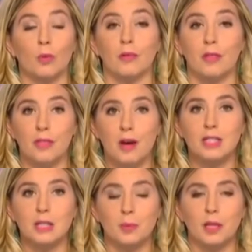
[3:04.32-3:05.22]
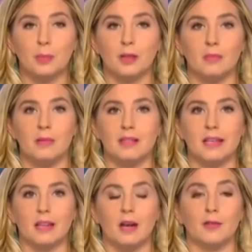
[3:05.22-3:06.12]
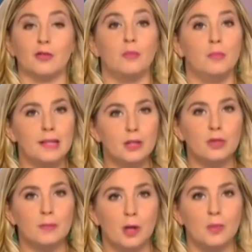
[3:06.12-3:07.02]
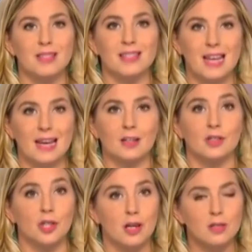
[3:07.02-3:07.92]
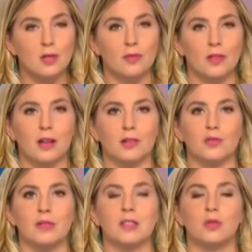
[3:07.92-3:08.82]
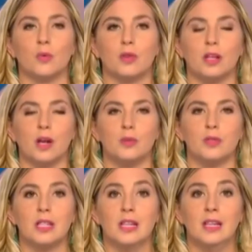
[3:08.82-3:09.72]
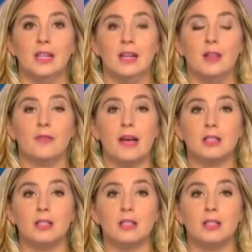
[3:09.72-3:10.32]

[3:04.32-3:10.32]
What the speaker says: 30 people are missing after a military boat sank just off the country's northern coast. The vessel